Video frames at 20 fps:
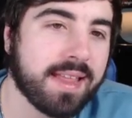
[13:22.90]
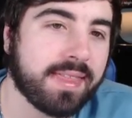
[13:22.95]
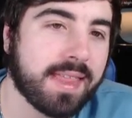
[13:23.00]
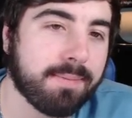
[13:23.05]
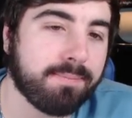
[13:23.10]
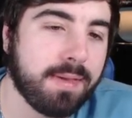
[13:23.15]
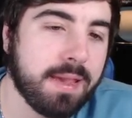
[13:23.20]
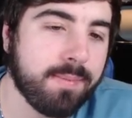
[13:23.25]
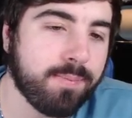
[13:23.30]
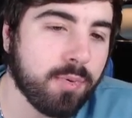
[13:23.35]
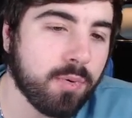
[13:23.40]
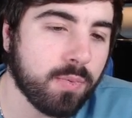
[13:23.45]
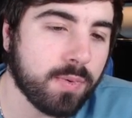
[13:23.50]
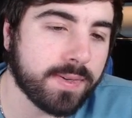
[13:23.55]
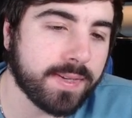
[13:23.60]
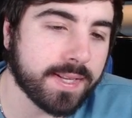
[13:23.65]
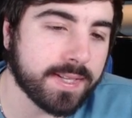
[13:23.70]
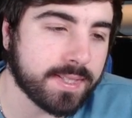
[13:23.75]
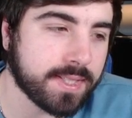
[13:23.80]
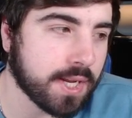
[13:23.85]
that people
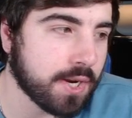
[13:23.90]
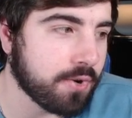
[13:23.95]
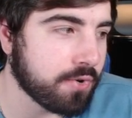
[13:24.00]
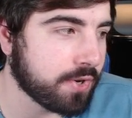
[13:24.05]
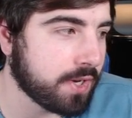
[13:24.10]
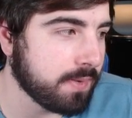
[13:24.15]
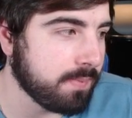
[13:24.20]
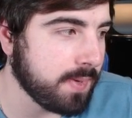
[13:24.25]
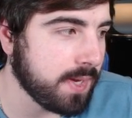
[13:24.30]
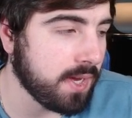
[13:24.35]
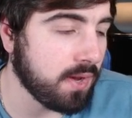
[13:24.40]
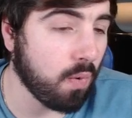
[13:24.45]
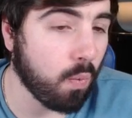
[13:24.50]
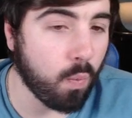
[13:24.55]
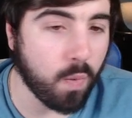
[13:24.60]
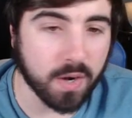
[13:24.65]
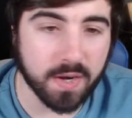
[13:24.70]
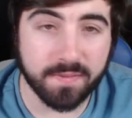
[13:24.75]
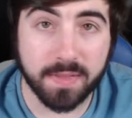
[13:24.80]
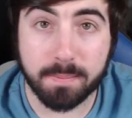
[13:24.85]
would consider to be
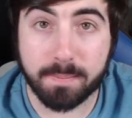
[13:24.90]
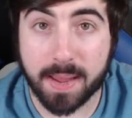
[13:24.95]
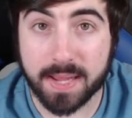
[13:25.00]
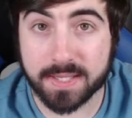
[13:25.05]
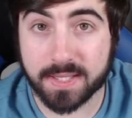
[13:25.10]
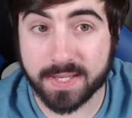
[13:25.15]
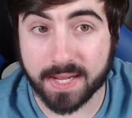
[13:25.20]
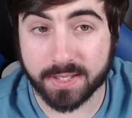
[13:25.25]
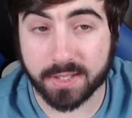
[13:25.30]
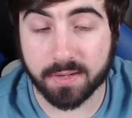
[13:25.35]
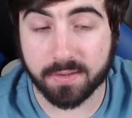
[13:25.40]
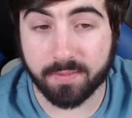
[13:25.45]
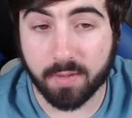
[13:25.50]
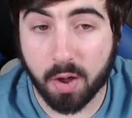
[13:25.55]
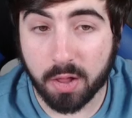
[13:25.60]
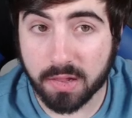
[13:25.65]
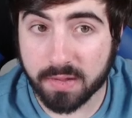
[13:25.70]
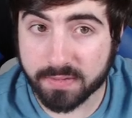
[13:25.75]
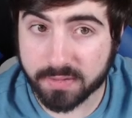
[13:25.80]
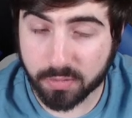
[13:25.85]
one of the best sets of
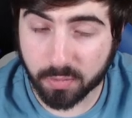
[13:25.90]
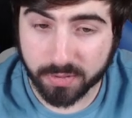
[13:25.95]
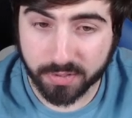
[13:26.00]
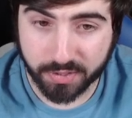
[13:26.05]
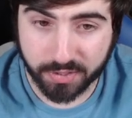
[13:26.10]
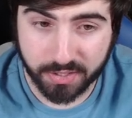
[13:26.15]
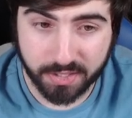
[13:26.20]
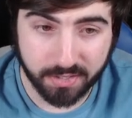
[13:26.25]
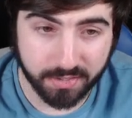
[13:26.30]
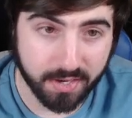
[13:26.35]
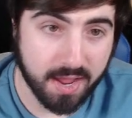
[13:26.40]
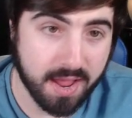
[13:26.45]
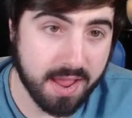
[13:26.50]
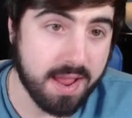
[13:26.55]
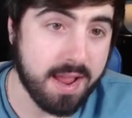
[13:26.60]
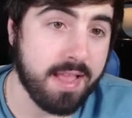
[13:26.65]
all of Sword and Shield.